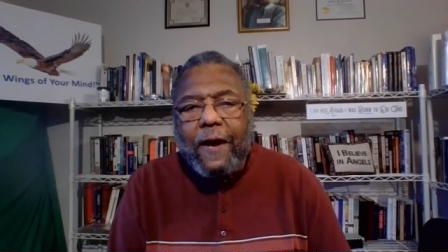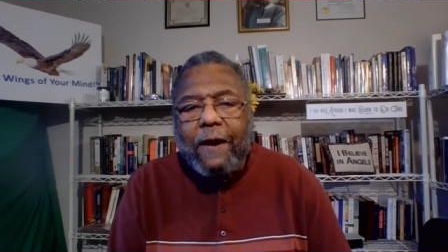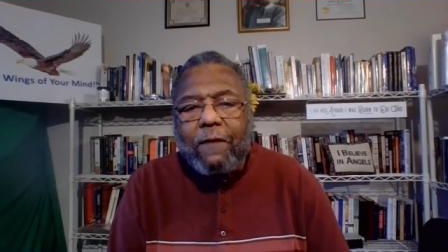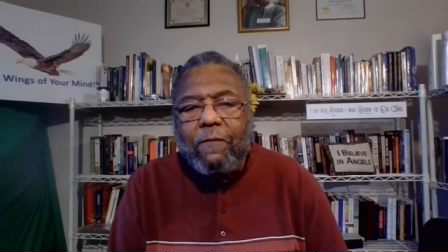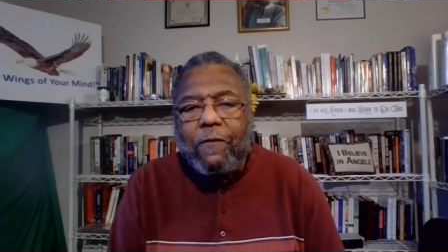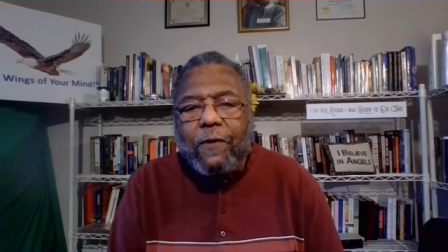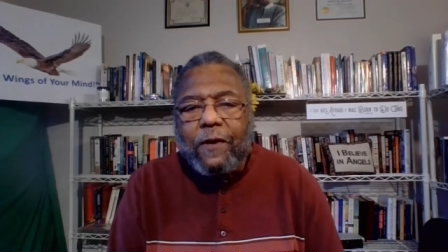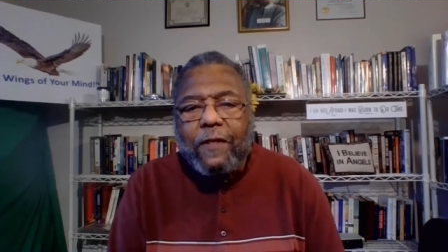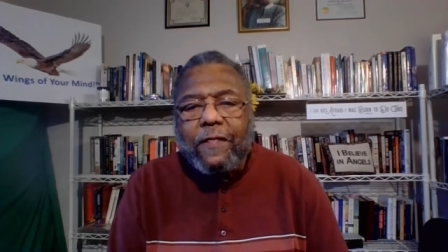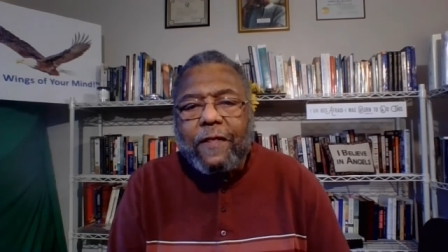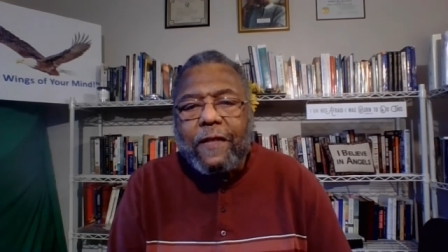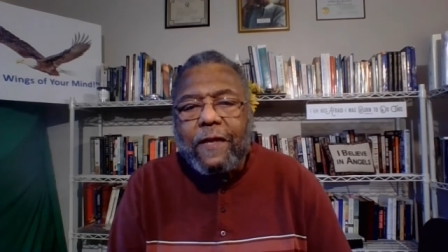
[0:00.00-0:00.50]

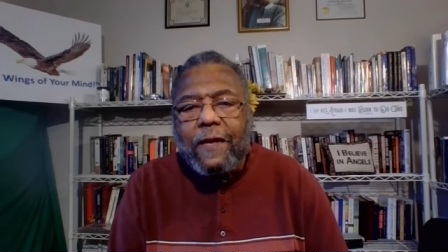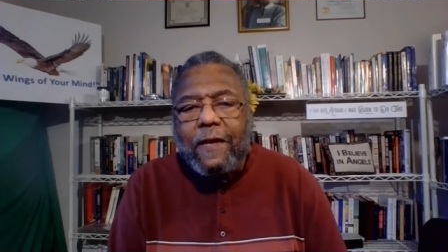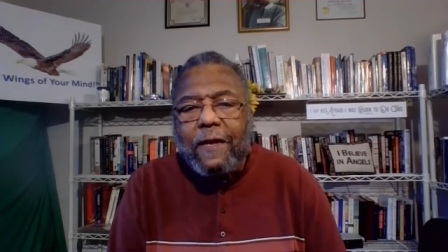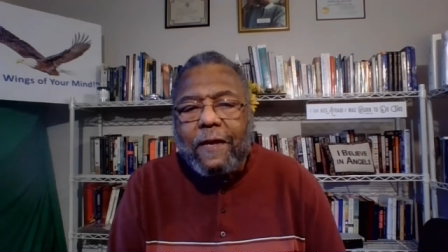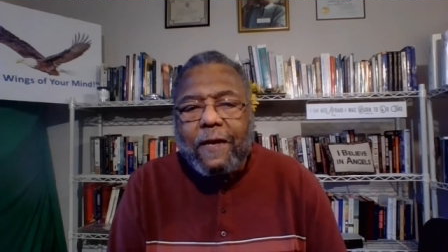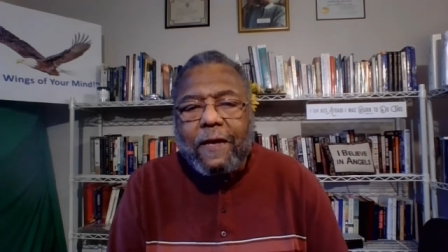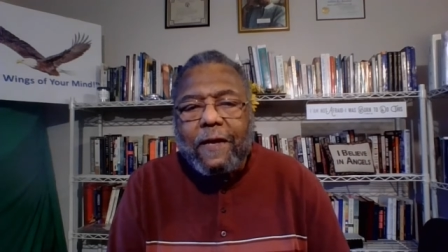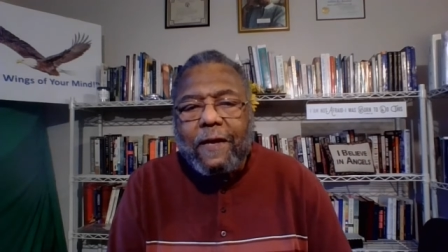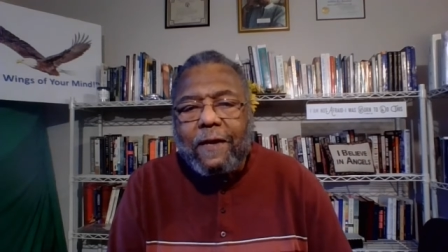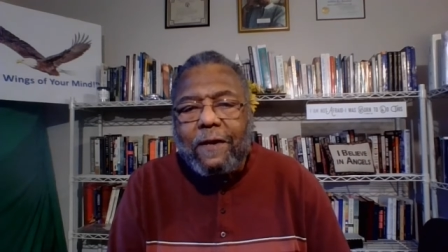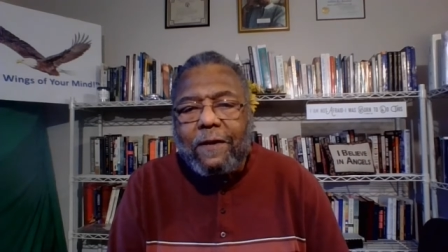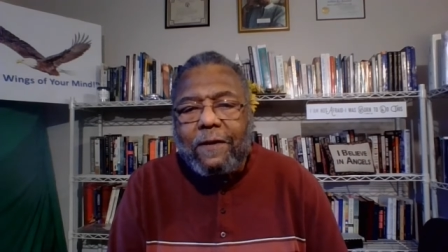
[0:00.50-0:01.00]

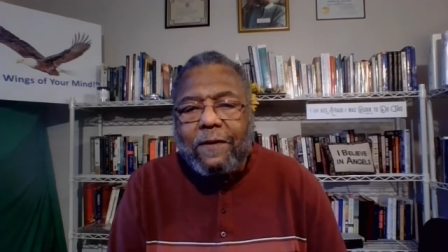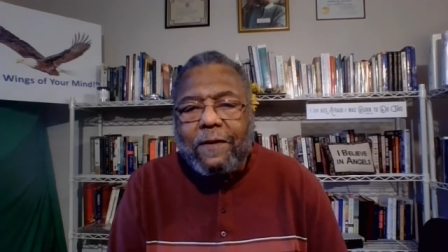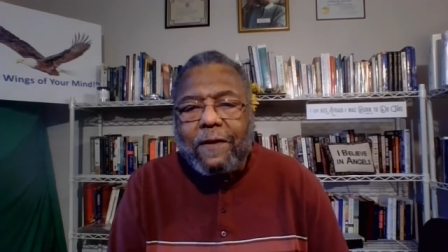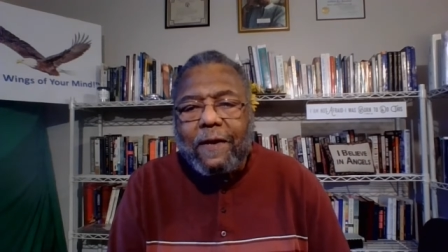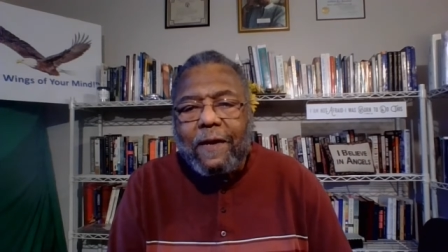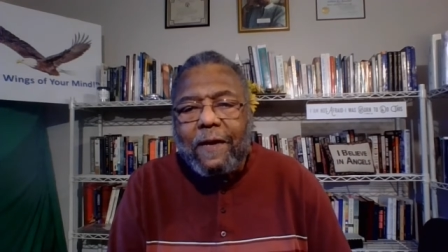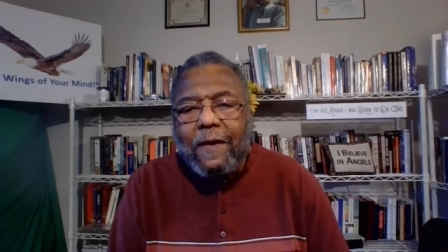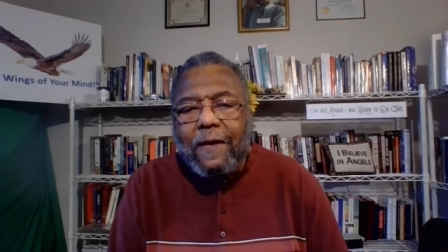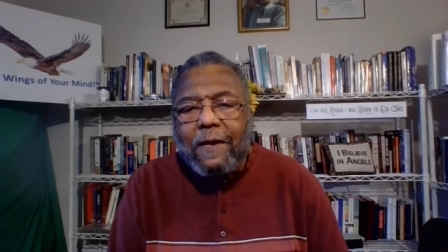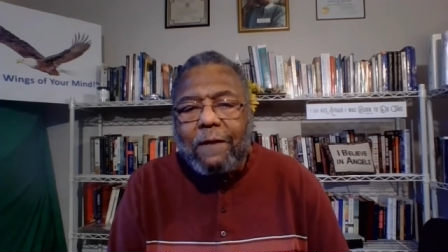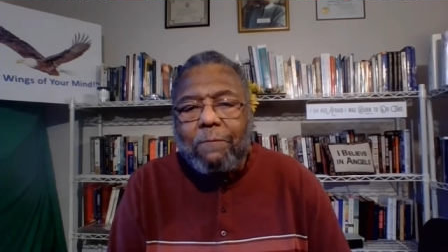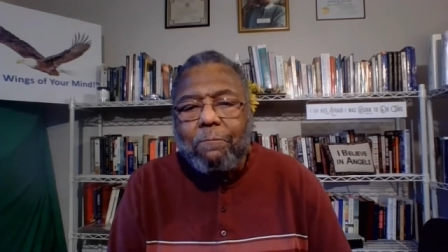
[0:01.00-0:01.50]
everything is
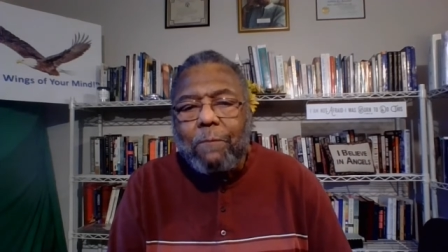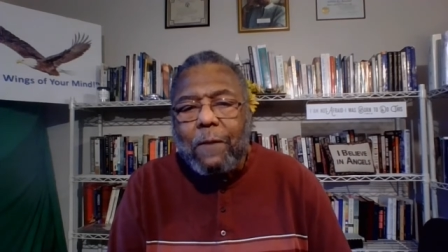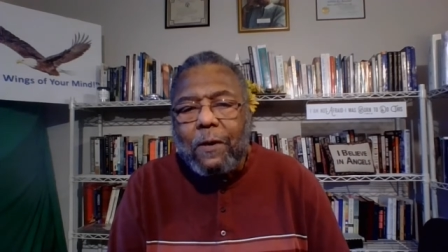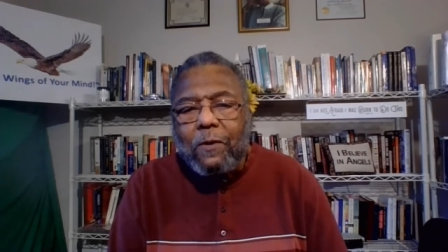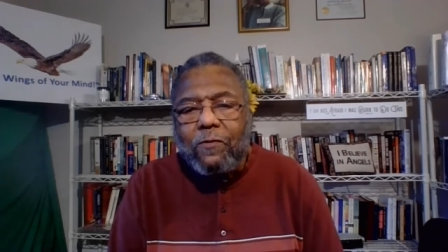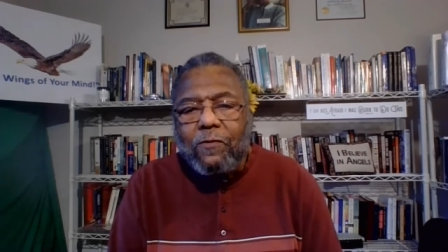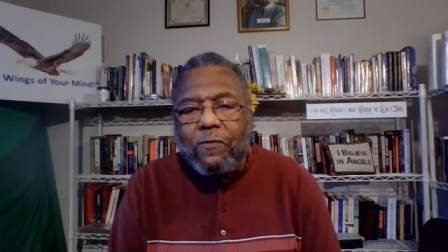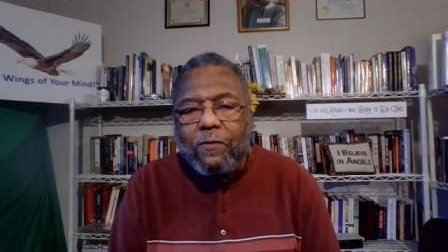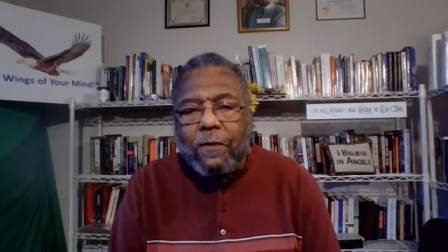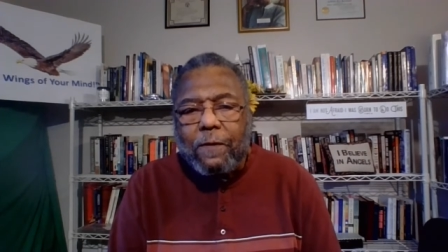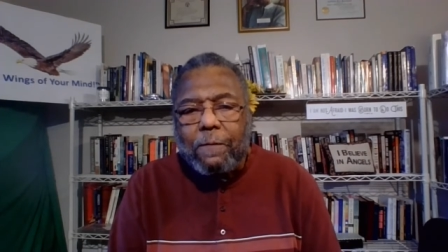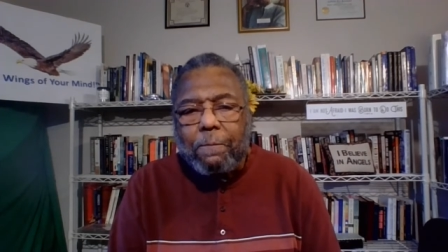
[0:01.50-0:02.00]
in
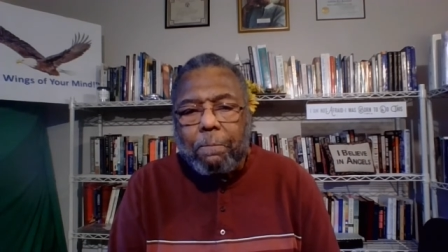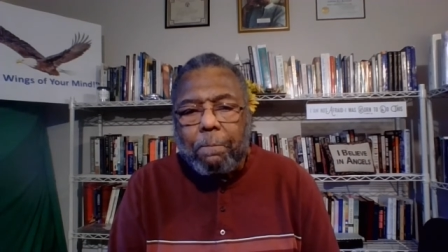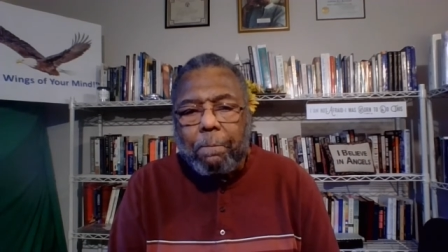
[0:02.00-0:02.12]
motion.